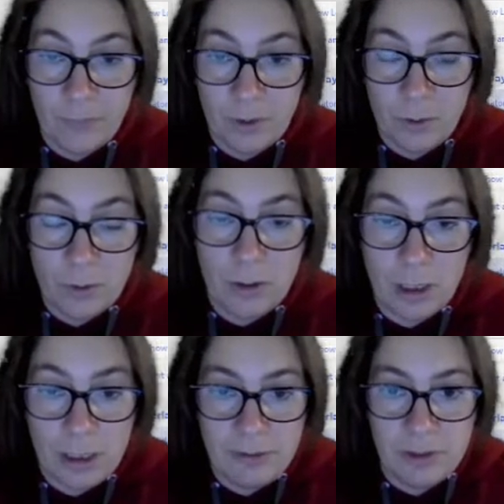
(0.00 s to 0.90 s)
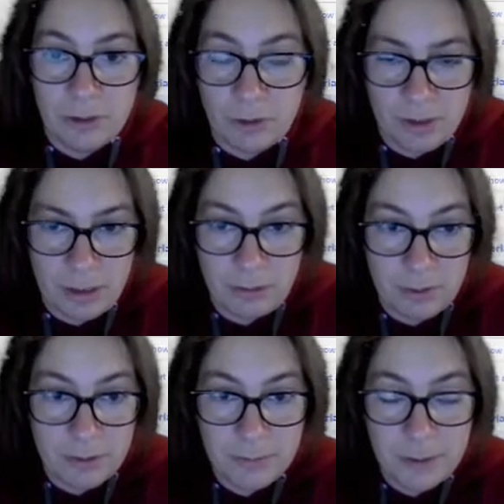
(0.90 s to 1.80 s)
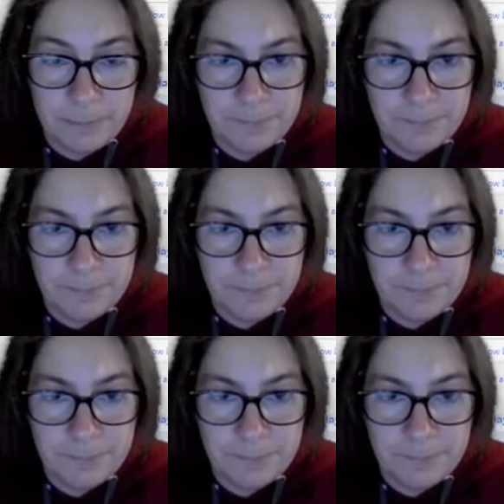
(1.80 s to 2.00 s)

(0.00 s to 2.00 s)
Or level crossing or something.